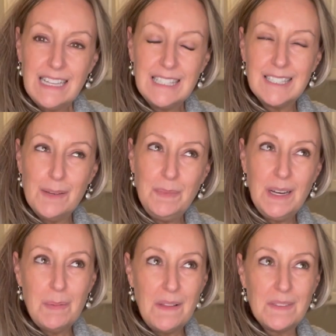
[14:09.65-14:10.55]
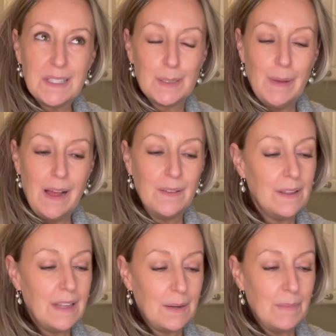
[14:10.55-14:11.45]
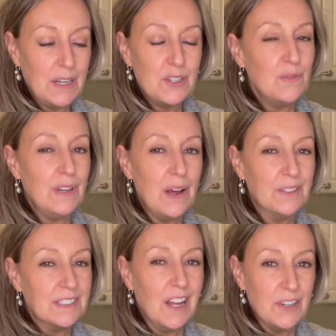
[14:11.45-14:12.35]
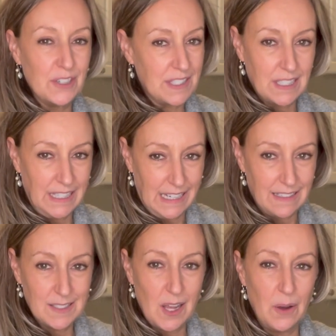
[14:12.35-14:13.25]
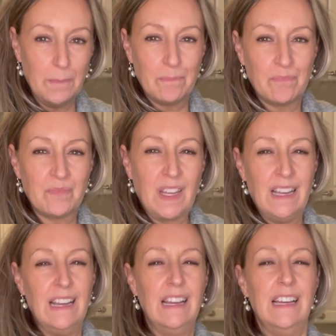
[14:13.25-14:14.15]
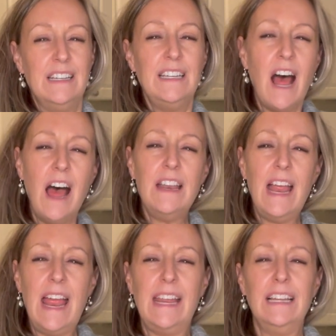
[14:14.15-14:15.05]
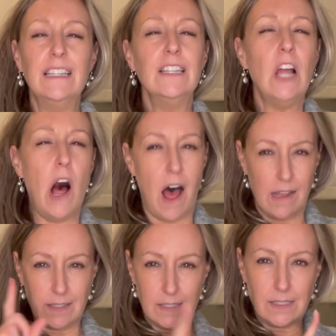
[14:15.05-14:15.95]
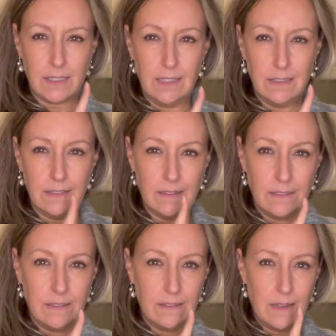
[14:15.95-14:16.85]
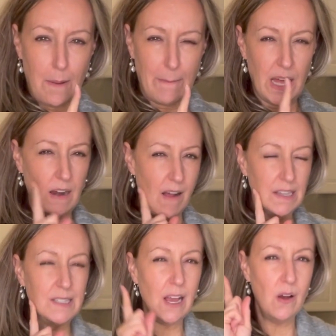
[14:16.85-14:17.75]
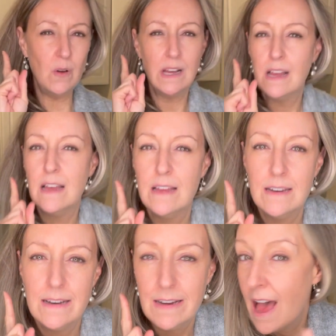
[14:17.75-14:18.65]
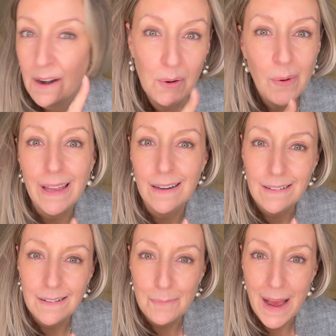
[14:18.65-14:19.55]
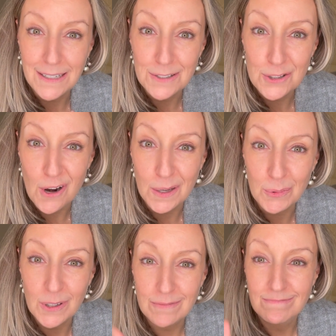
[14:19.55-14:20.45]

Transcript: that's something about the smell that like makes you know that laundry is clean. So not a loss, but also not a win. Back to the drawing board.